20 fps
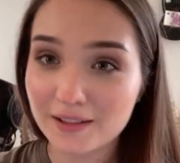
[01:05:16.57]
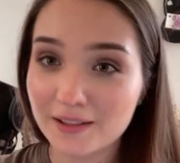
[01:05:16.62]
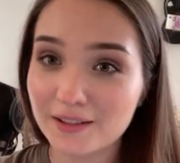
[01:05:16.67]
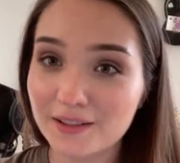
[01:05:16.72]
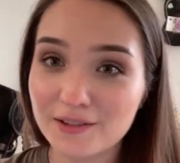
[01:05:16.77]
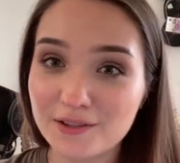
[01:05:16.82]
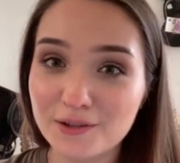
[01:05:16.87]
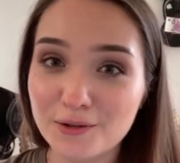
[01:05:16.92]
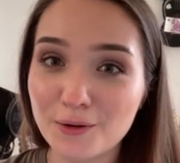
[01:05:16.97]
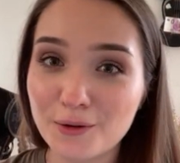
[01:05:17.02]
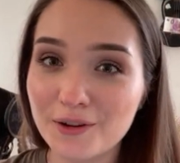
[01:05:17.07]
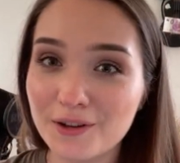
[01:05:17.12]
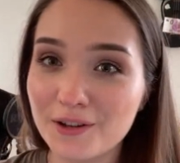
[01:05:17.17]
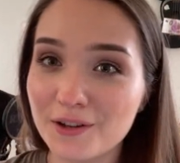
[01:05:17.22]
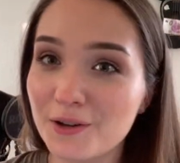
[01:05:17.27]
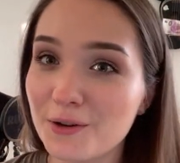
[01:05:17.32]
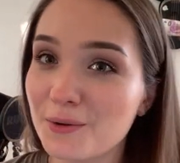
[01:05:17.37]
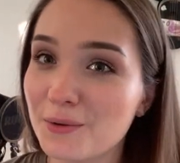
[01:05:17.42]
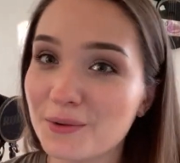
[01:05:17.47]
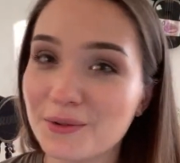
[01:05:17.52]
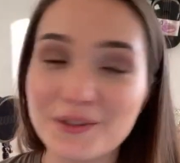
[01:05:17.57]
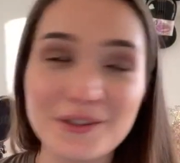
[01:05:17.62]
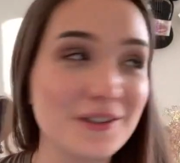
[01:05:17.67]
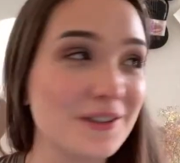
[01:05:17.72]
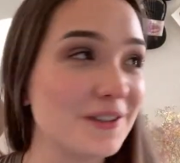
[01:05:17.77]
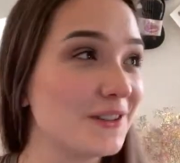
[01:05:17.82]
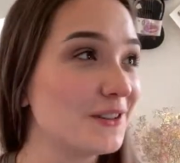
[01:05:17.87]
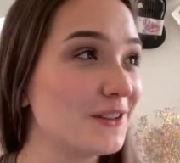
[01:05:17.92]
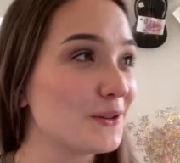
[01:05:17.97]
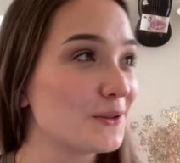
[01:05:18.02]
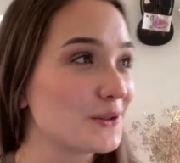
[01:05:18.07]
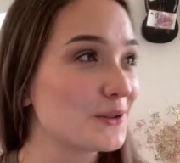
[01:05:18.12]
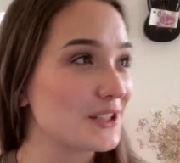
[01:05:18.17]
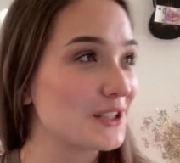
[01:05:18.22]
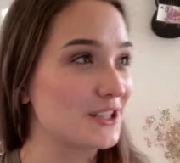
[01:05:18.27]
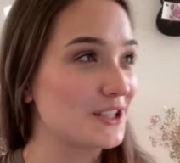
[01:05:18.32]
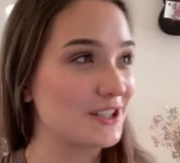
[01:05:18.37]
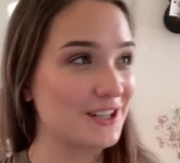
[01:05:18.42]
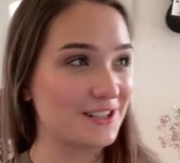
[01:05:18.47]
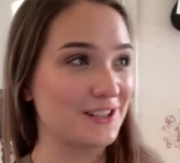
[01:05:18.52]
Sorry, no
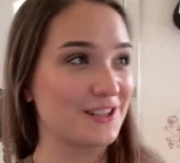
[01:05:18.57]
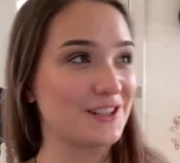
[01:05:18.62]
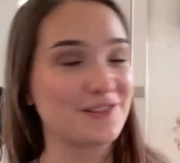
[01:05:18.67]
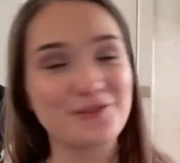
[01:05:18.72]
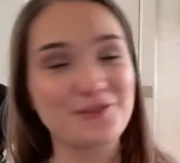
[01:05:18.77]
suggestions